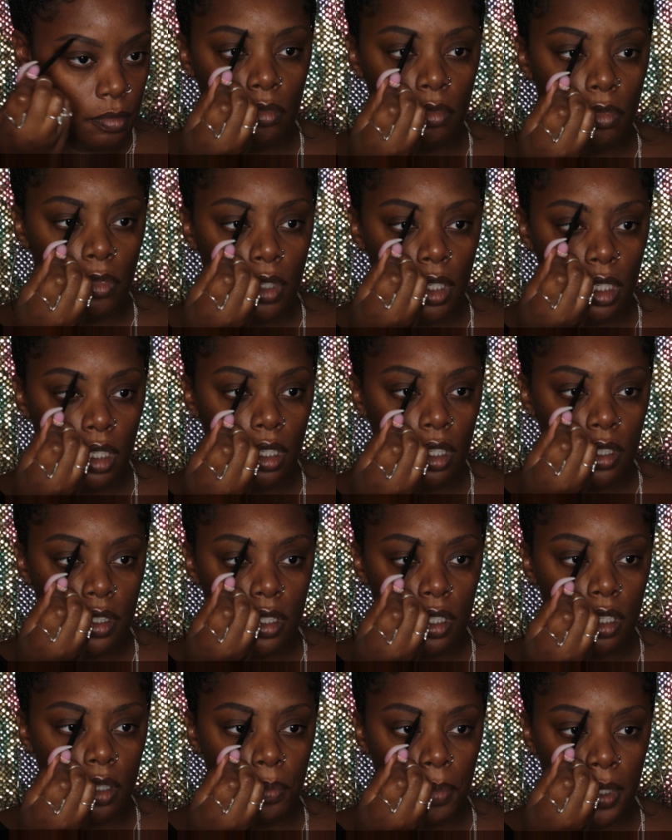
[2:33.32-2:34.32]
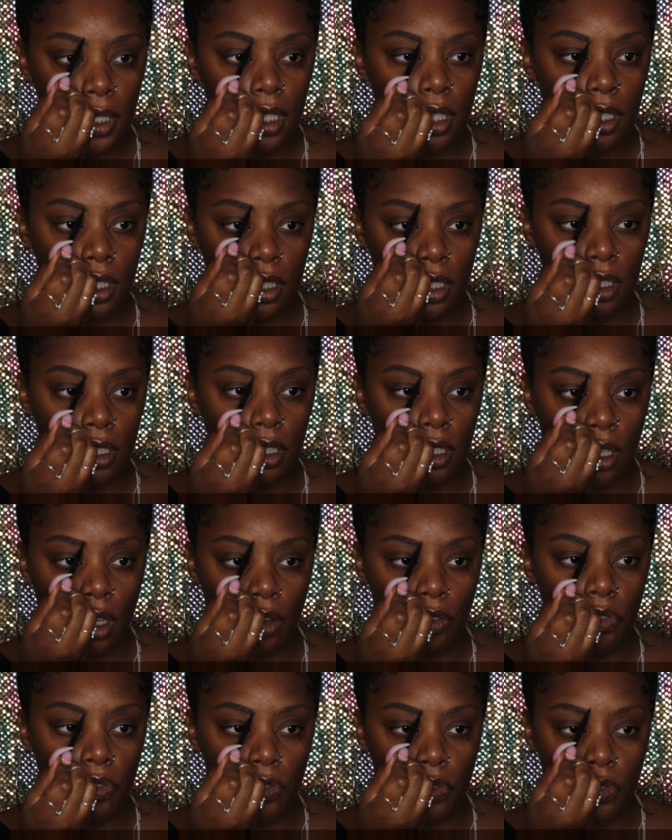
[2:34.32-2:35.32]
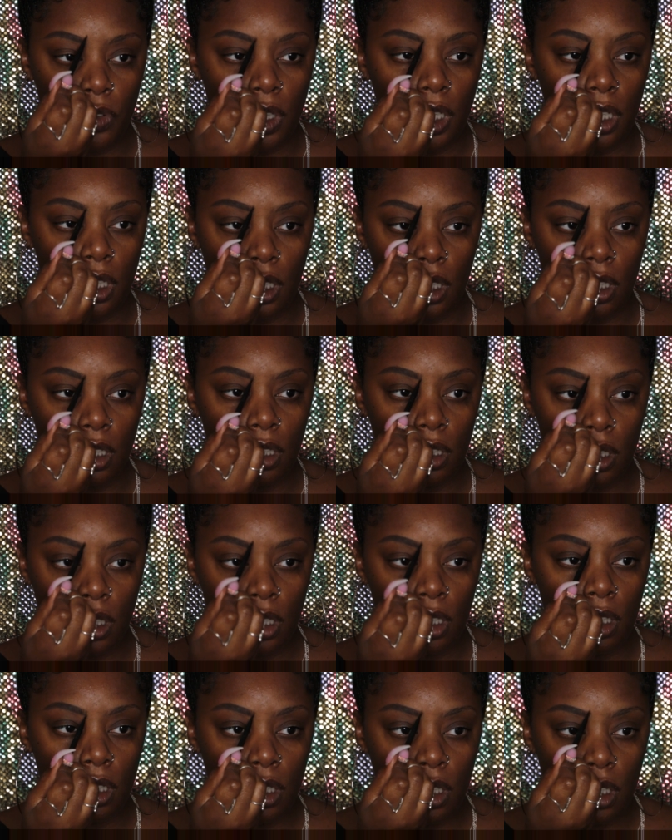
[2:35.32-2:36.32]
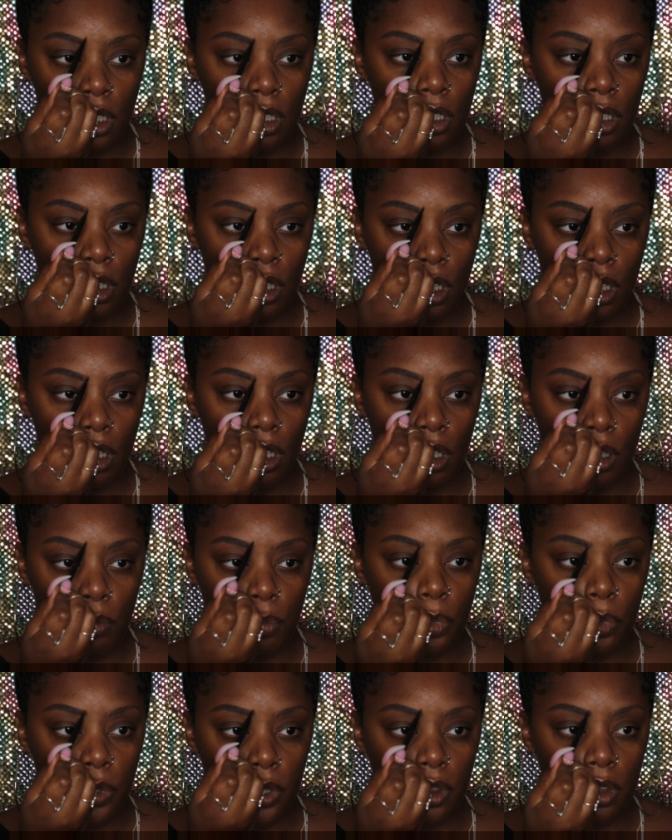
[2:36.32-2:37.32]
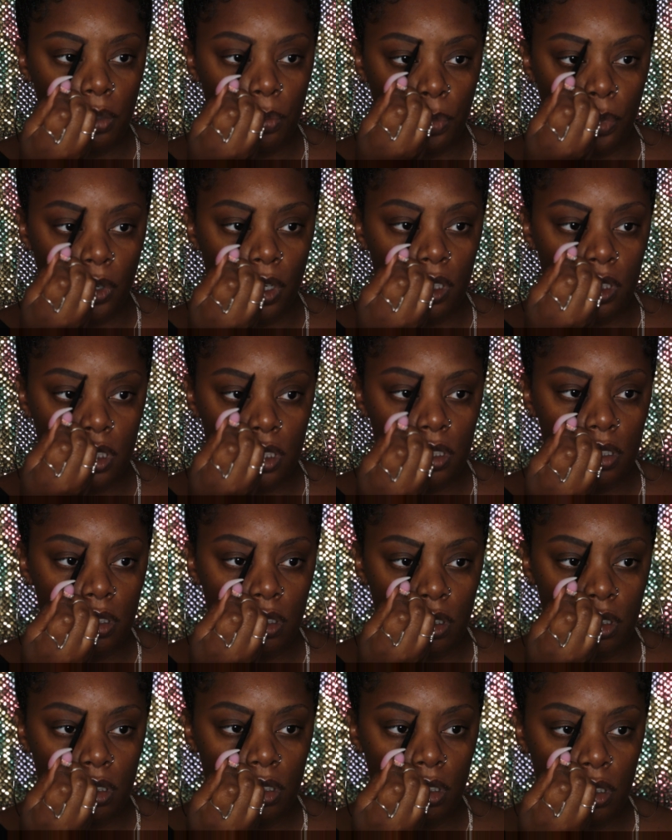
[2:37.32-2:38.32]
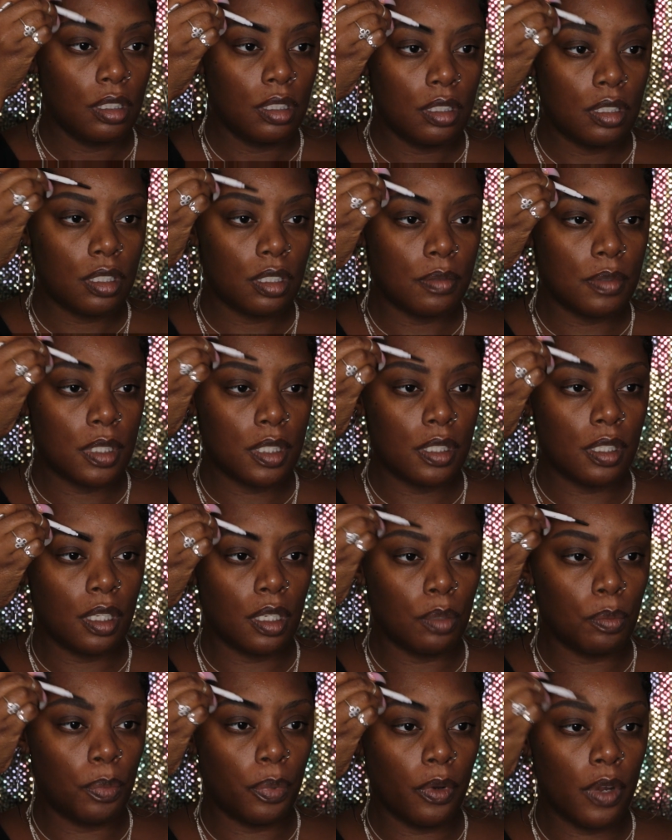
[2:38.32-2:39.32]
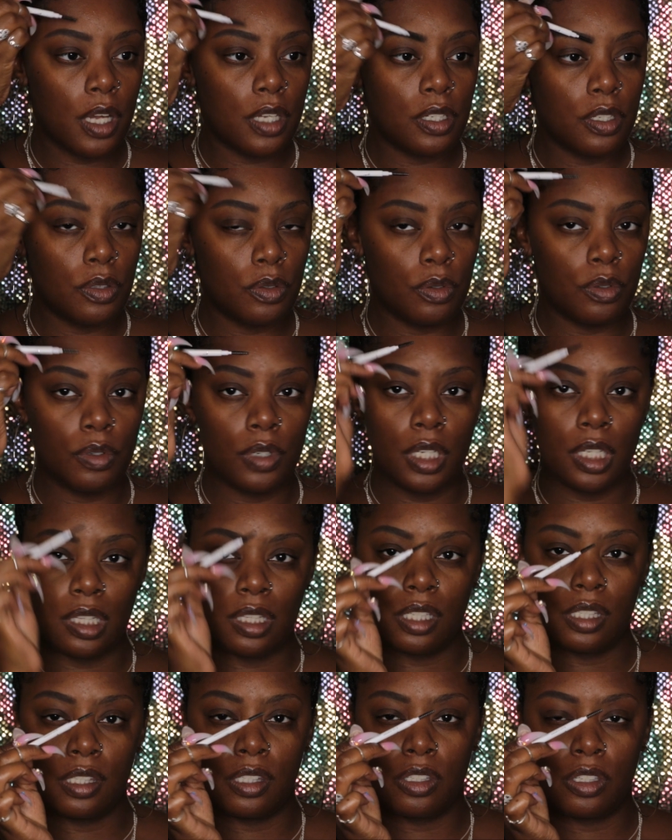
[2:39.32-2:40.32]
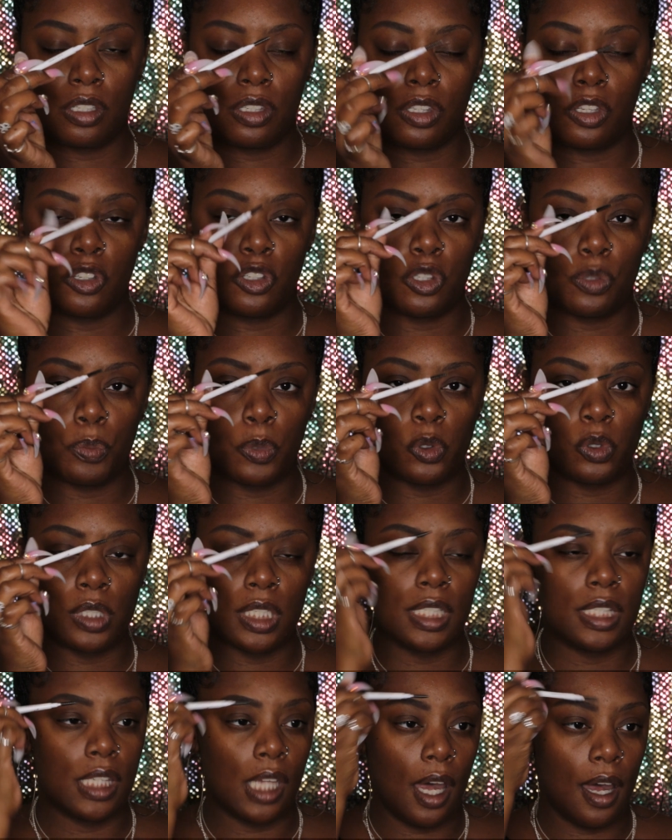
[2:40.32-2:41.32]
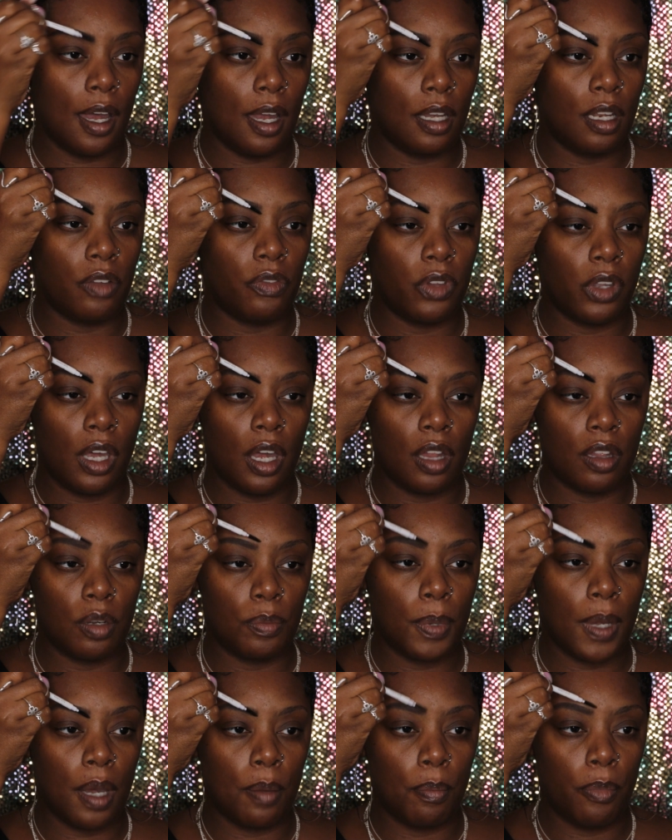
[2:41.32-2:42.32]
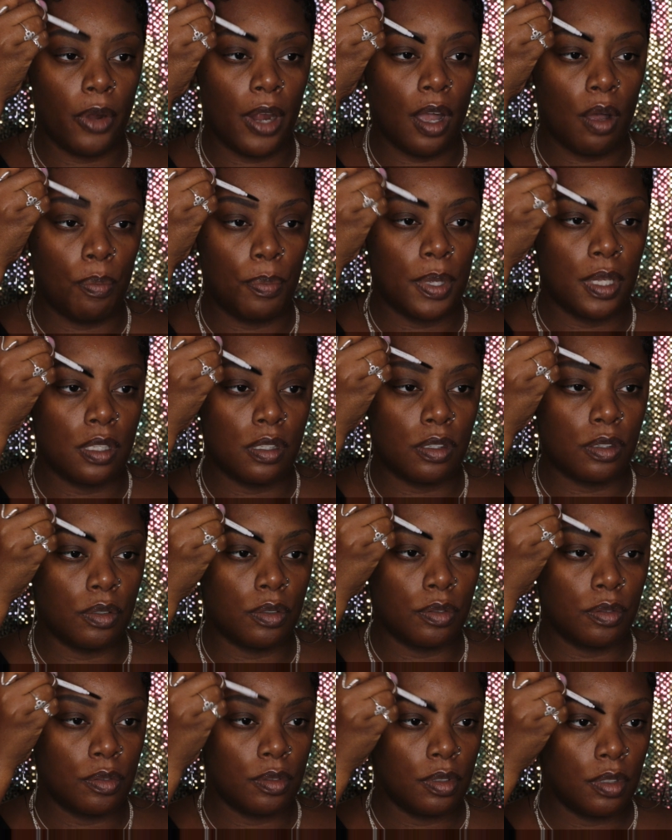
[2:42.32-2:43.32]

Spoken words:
When I get to the beginning, I flick up with the brush. I'm just going to brush through it, and this is just the spoolie side of the ColourPop Brow Pencil.